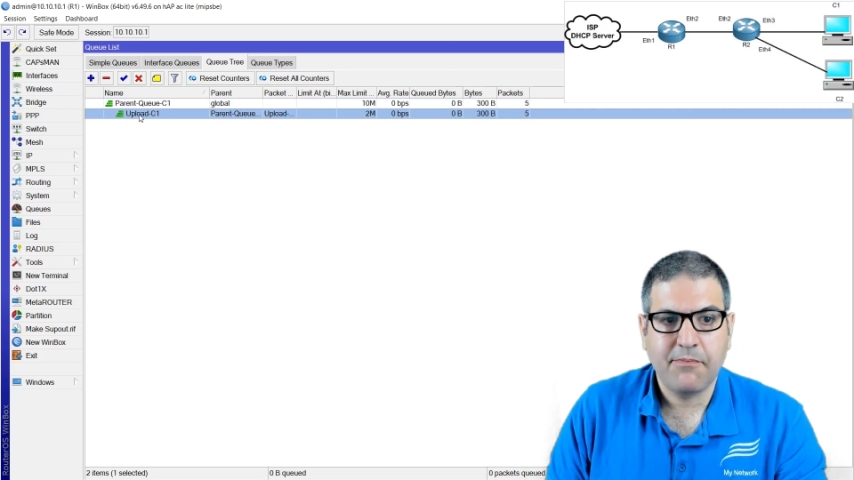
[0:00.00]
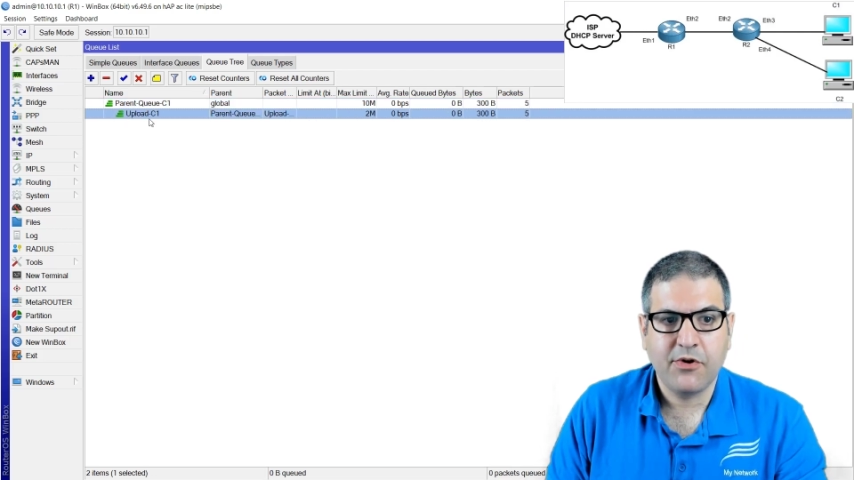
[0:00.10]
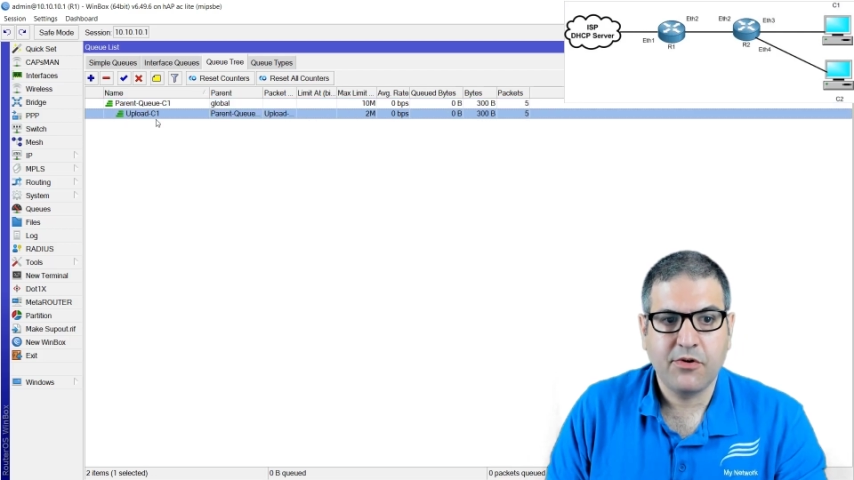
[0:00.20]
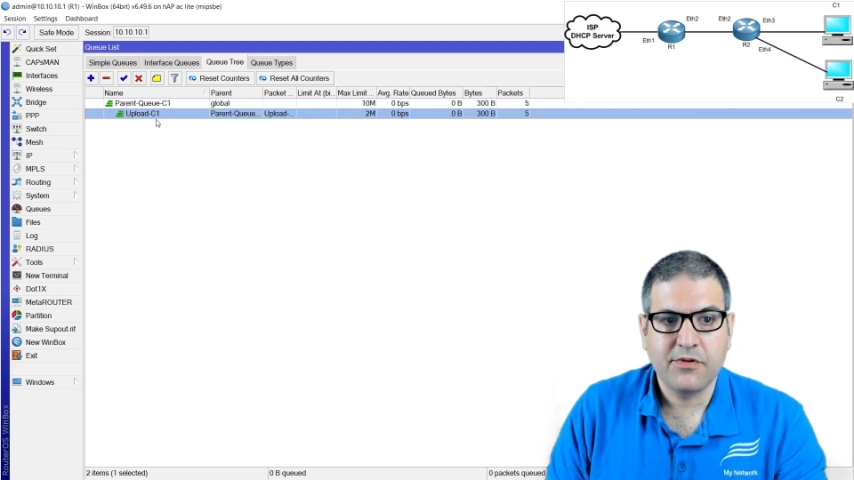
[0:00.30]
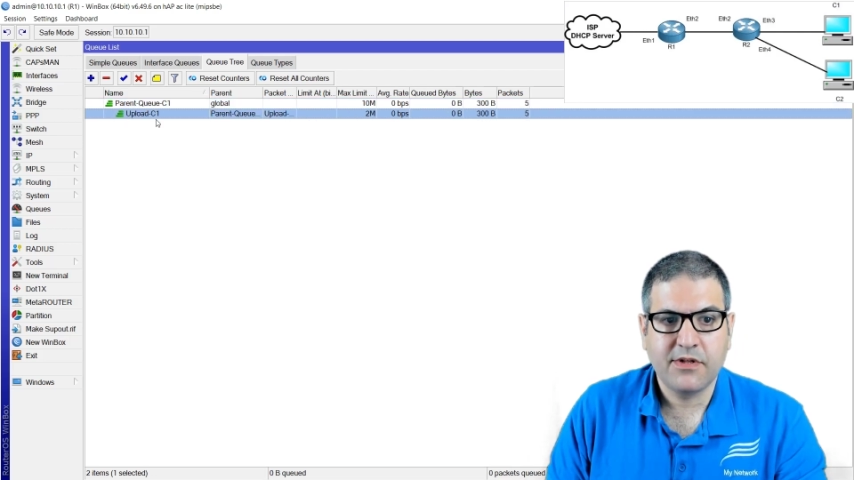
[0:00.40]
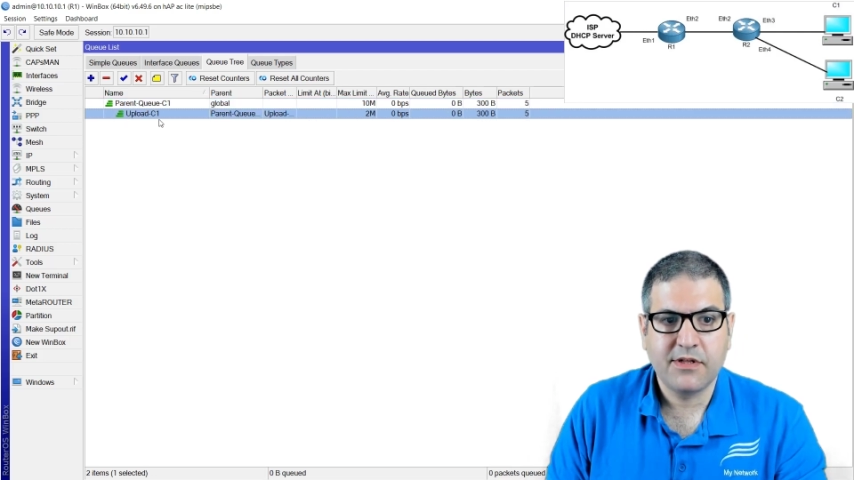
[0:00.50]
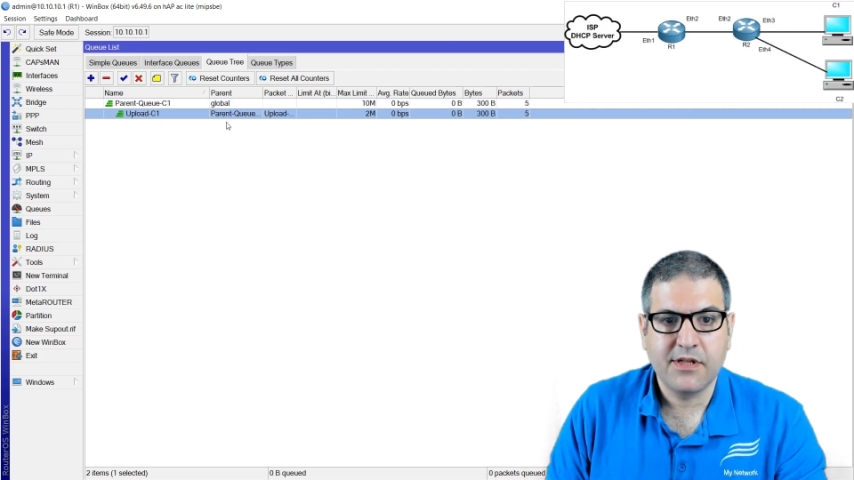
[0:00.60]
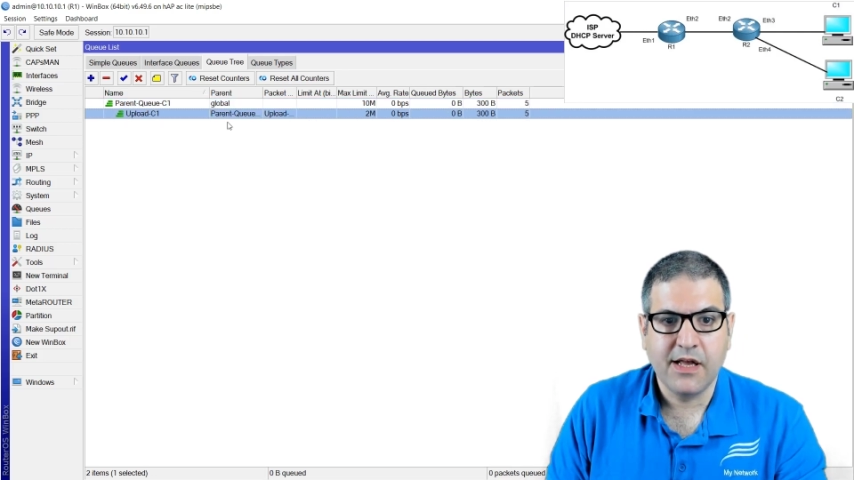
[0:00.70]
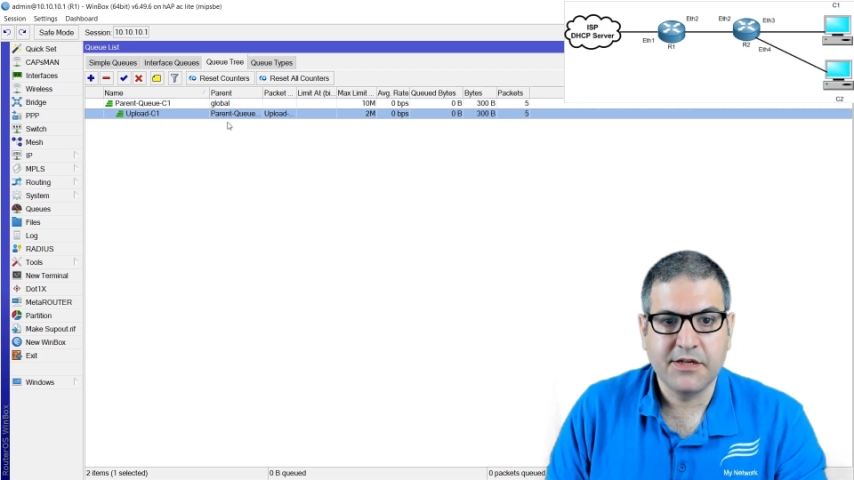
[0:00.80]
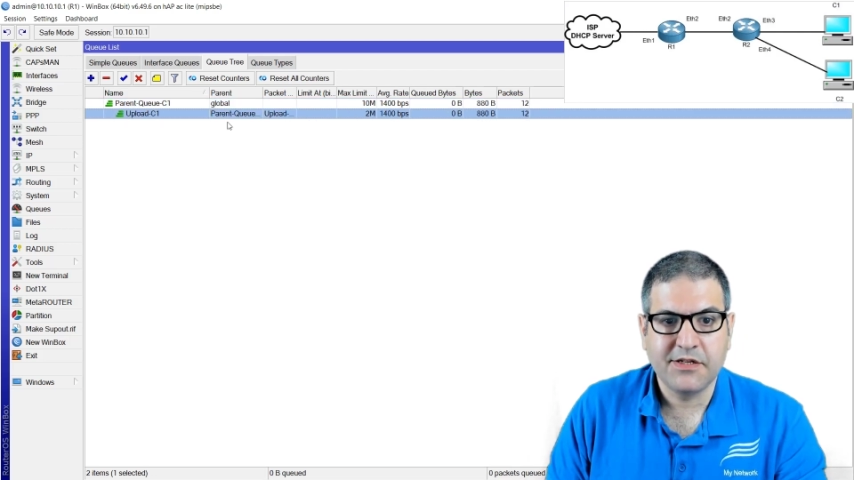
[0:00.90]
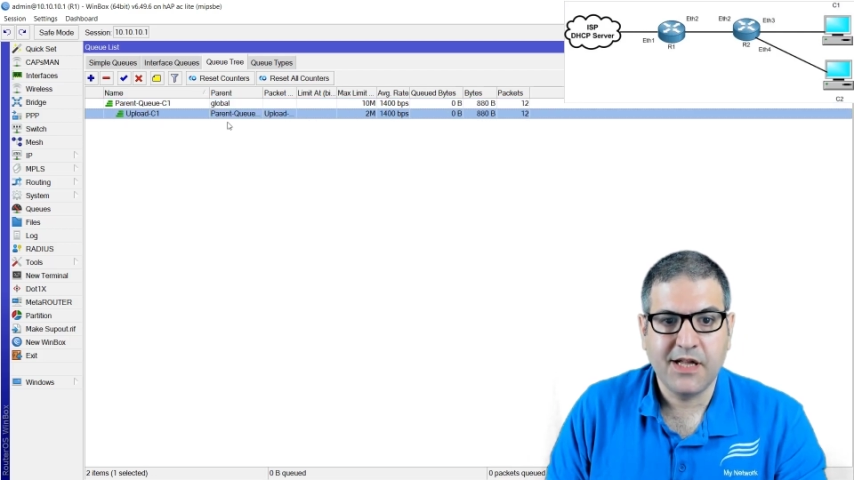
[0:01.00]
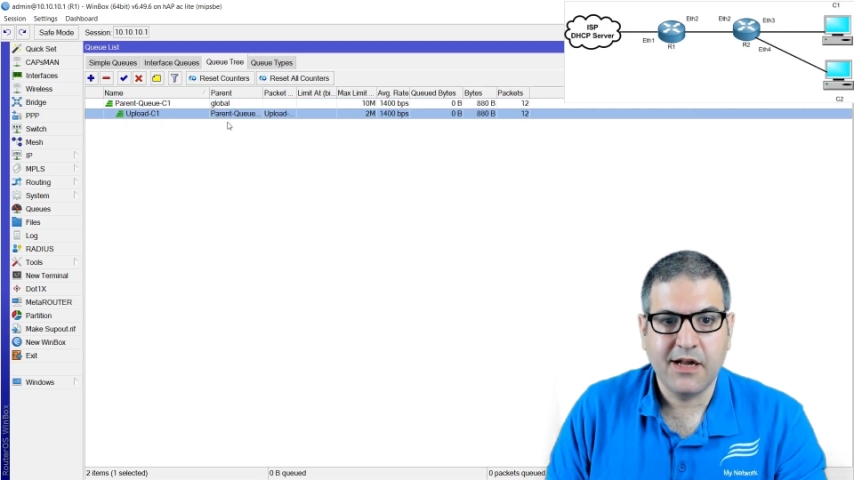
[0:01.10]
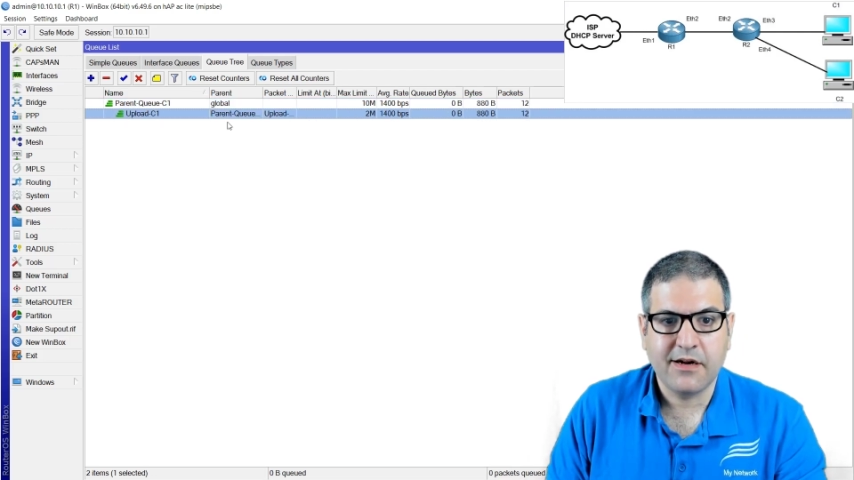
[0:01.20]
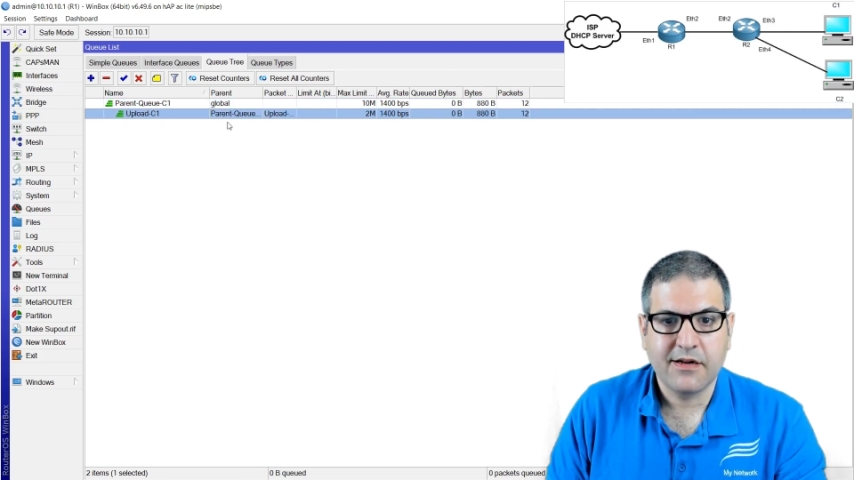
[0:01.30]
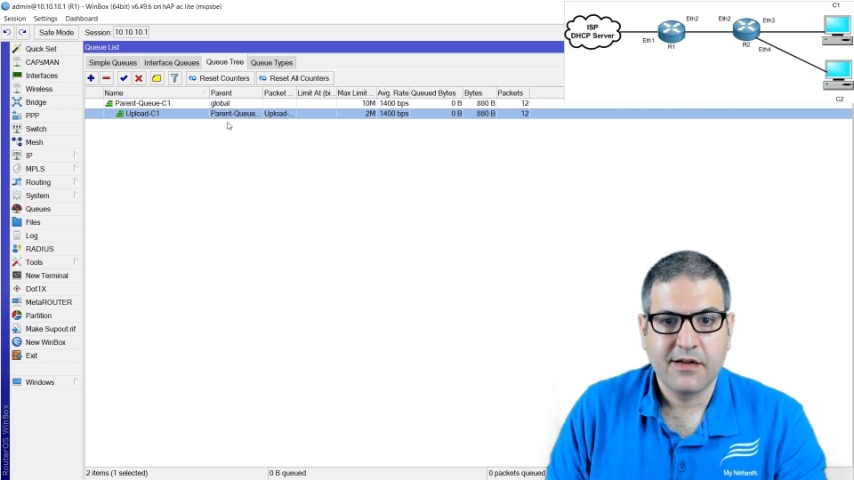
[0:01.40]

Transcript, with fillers: upload is there.